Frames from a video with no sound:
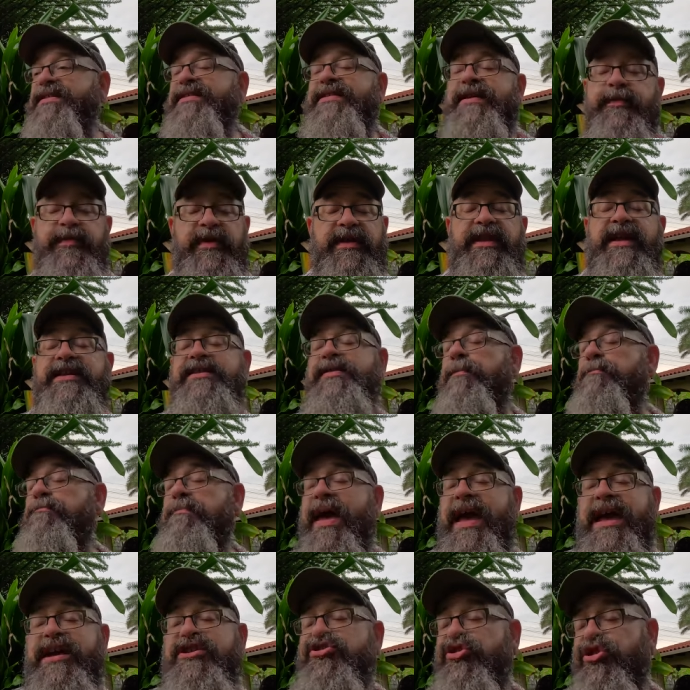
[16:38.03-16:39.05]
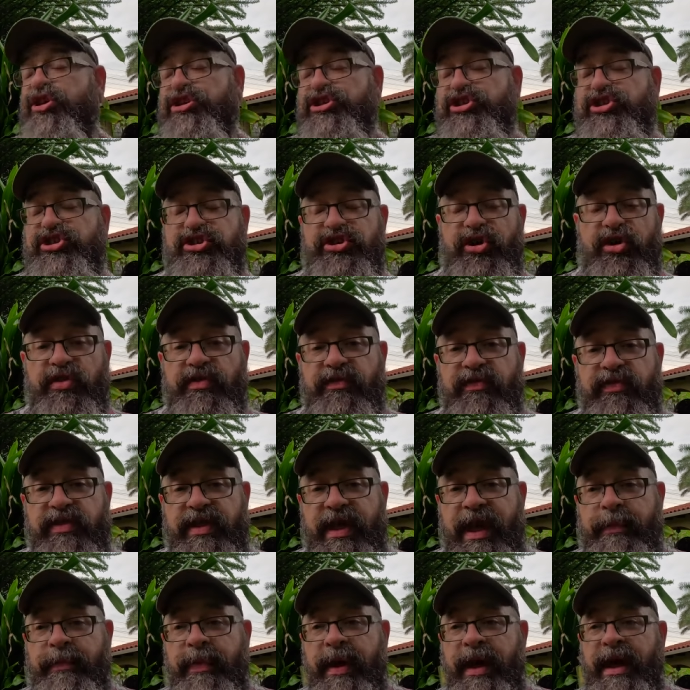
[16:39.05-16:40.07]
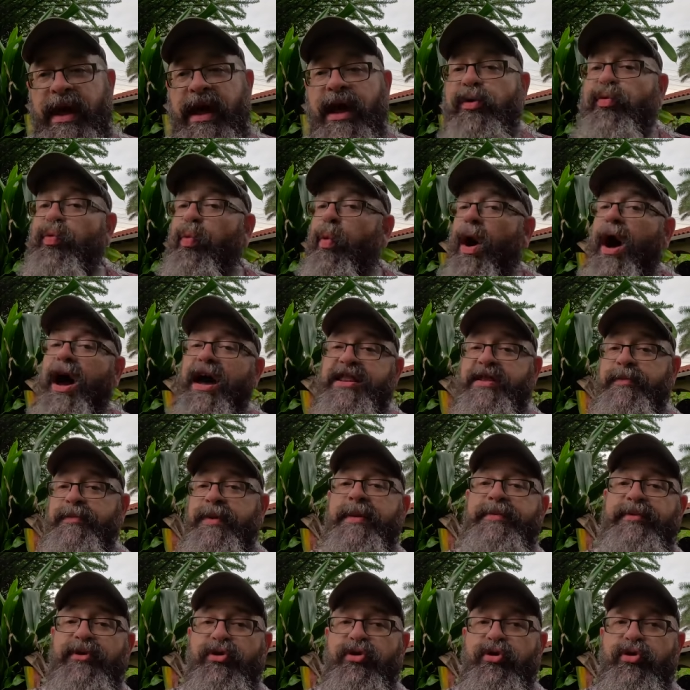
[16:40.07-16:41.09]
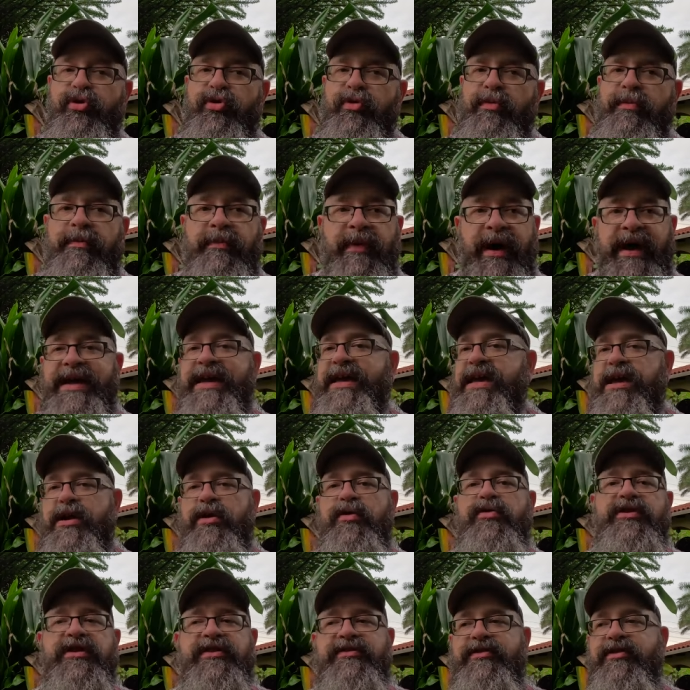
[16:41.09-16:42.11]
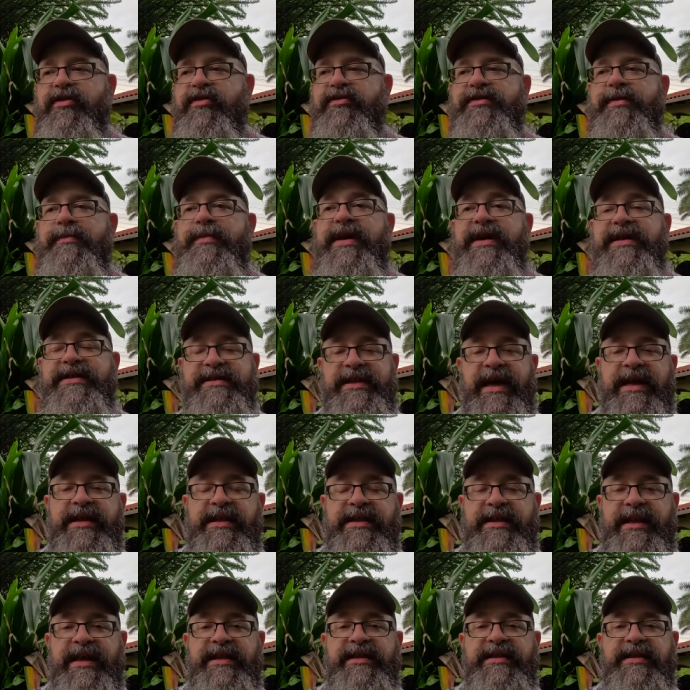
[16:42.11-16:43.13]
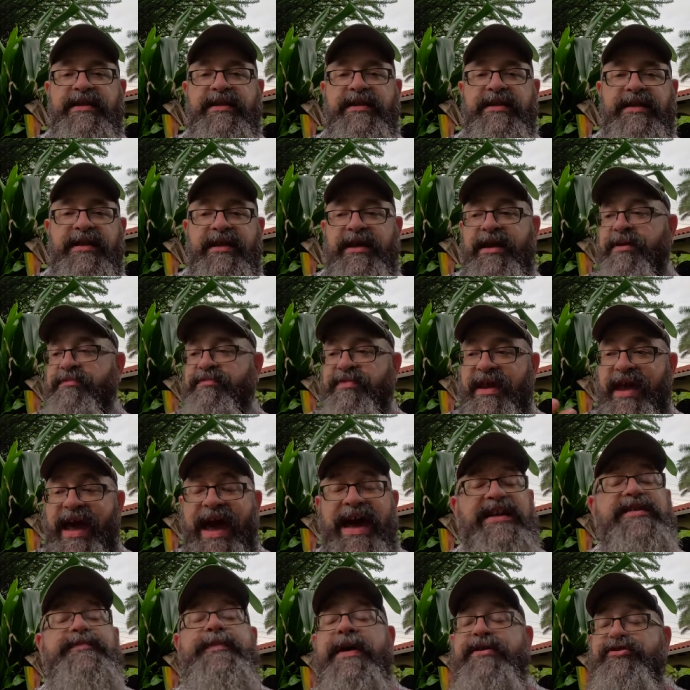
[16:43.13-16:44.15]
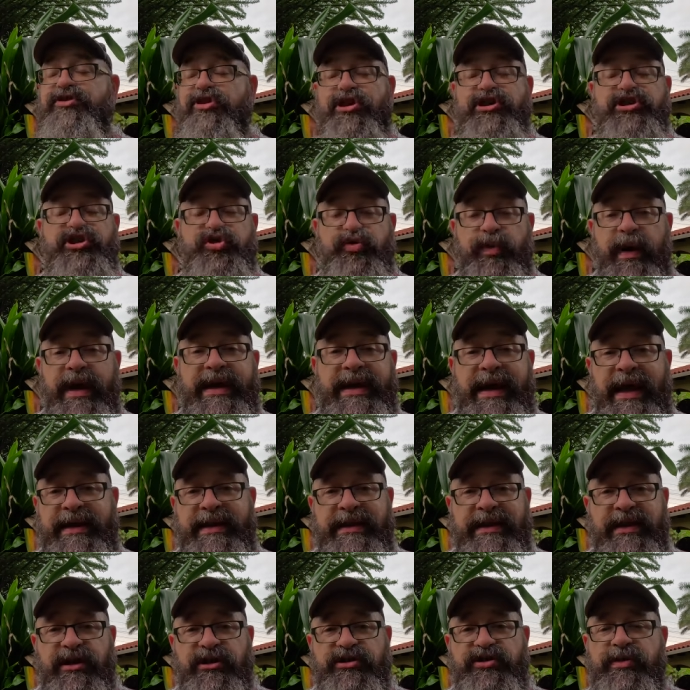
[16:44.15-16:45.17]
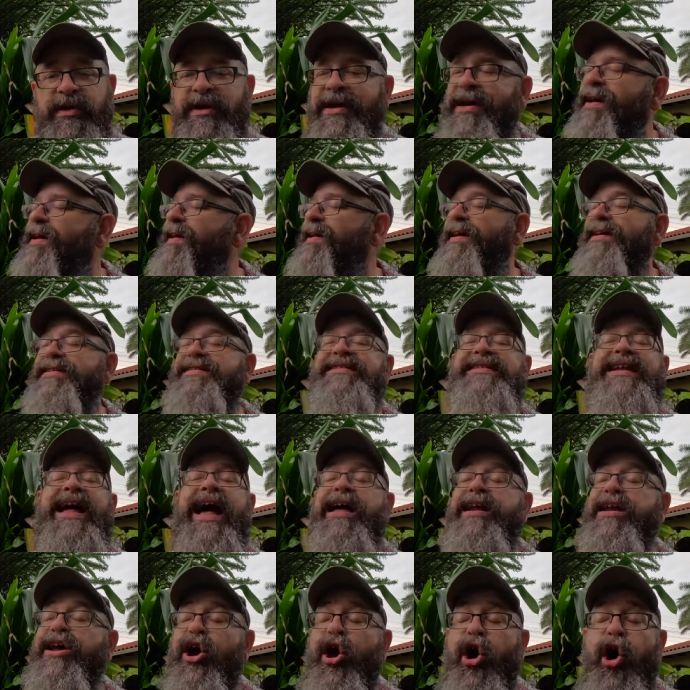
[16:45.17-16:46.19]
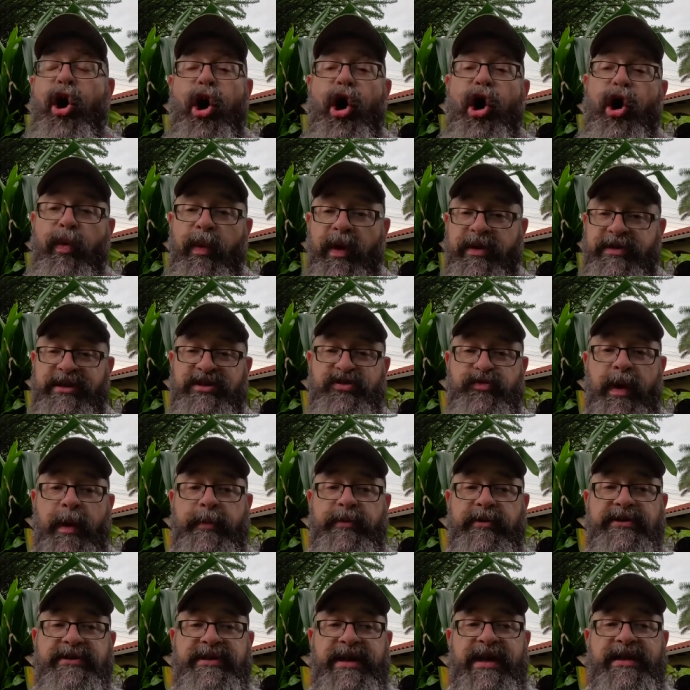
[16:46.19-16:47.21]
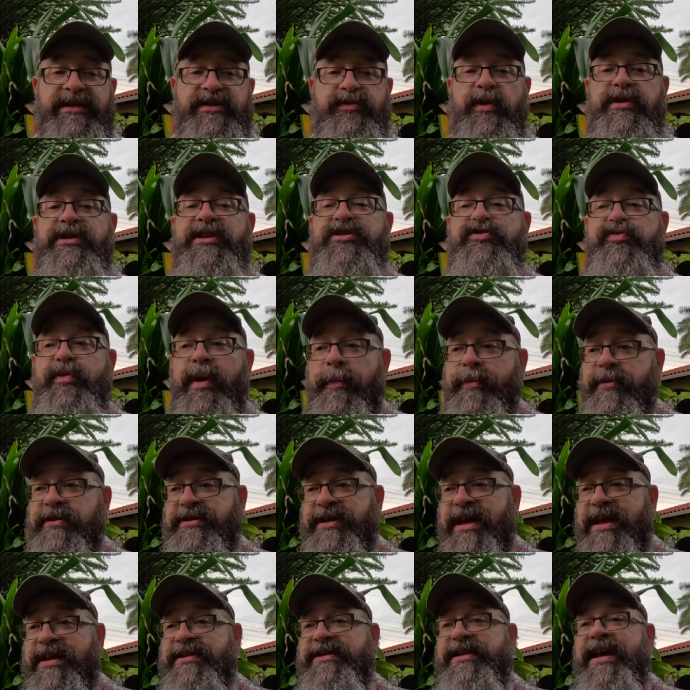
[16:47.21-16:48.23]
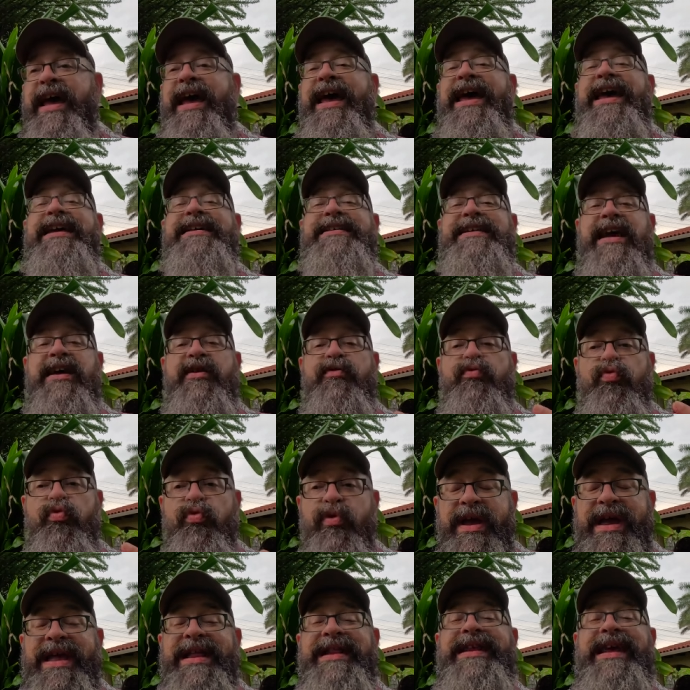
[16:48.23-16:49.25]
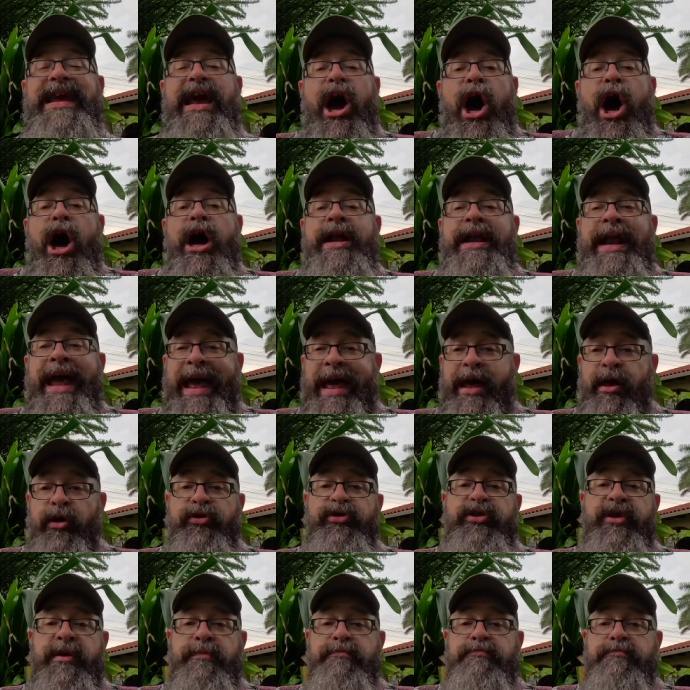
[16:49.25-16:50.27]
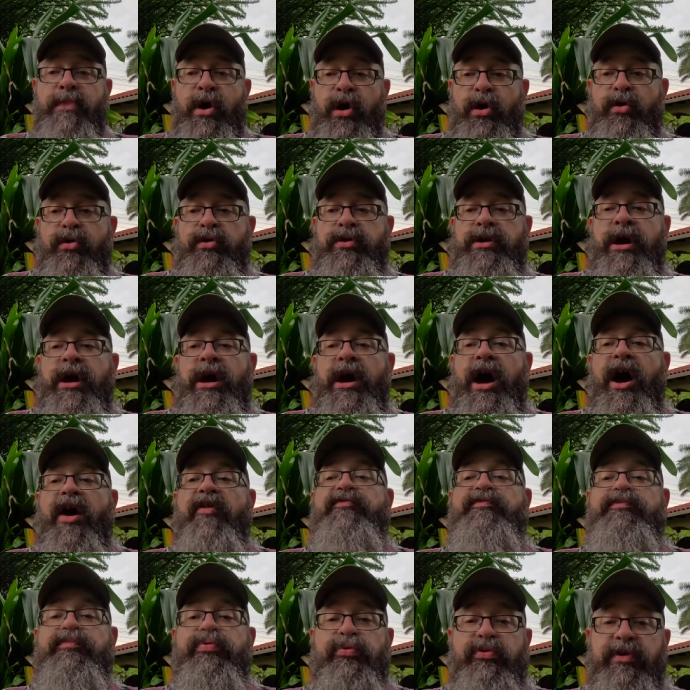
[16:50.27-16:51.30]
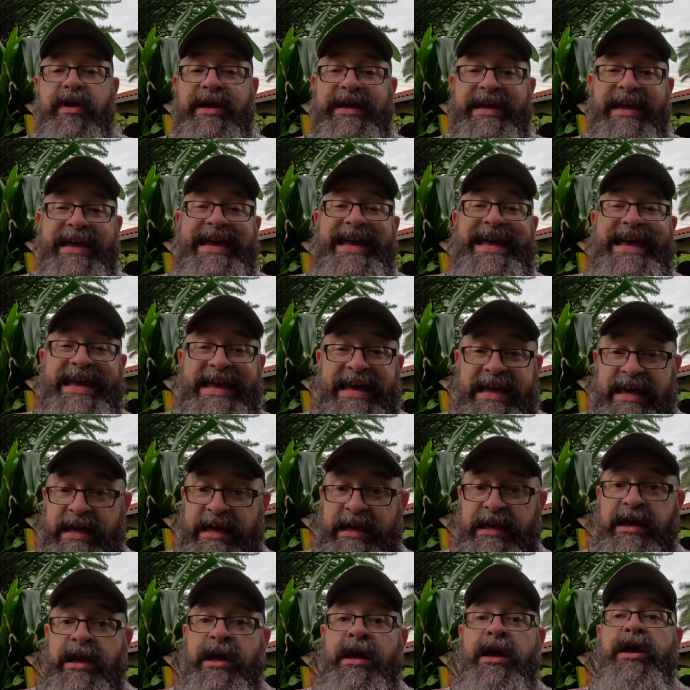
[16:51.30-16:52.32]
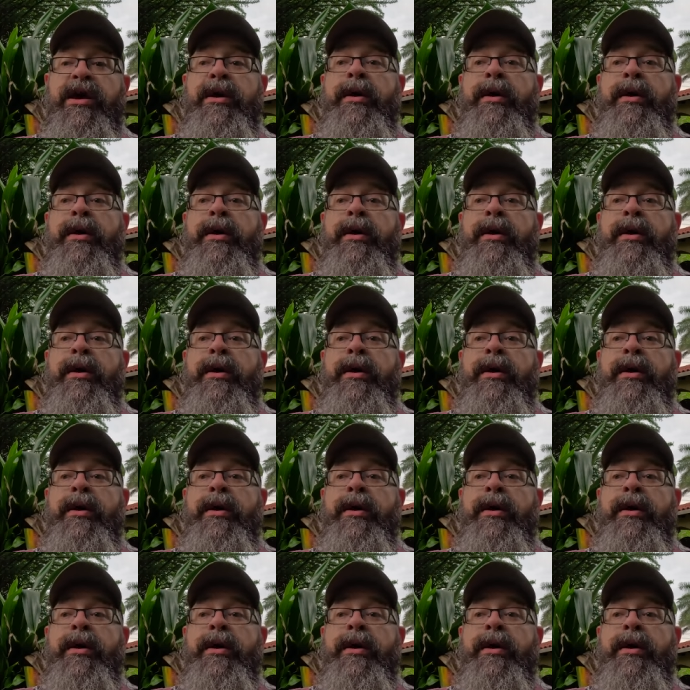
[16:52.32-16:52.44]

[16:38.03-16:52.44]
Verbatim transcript: is something that's a major concern for them, and why the people who might hear this news and be excited that the the expats are going to drain out of the country is not at all what this represents. What this represents is a really unhealthy mode of bringing in